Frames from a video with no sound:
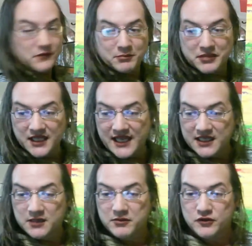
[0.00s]

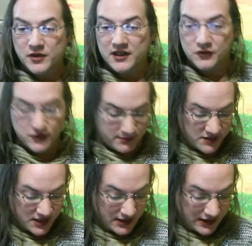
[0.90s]
blend between the
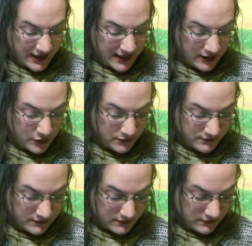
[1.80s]
crimson and the yellow,
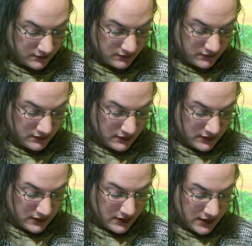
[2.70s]

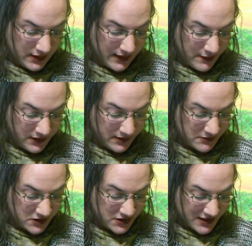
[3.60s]
allowing them to
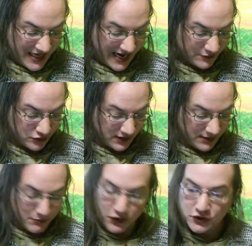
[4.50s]
just naturally
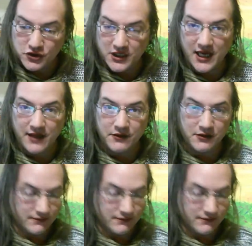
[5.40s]
merge together.